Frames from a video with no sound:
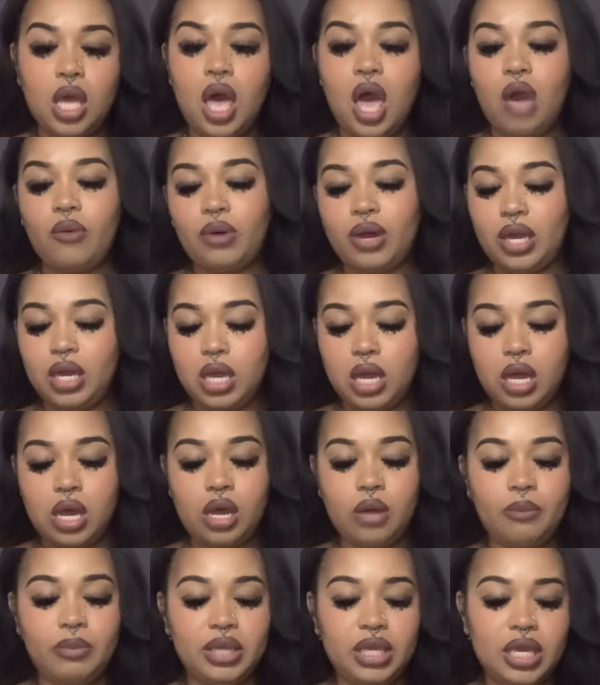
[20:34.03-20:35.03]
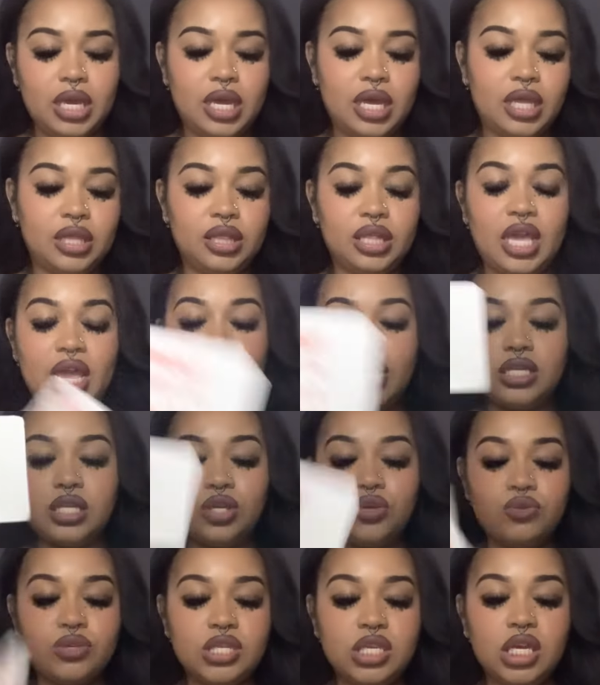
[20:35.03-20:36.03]
All right? But yeah, the answer
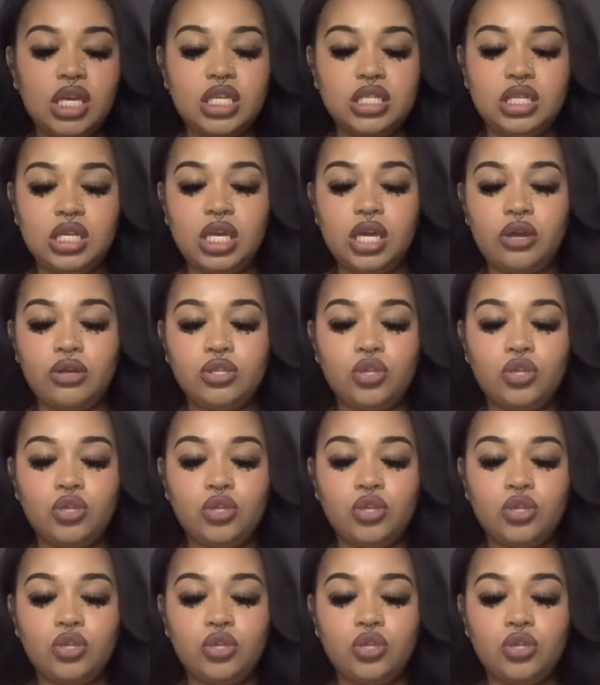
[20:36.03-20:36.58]
you seek is near.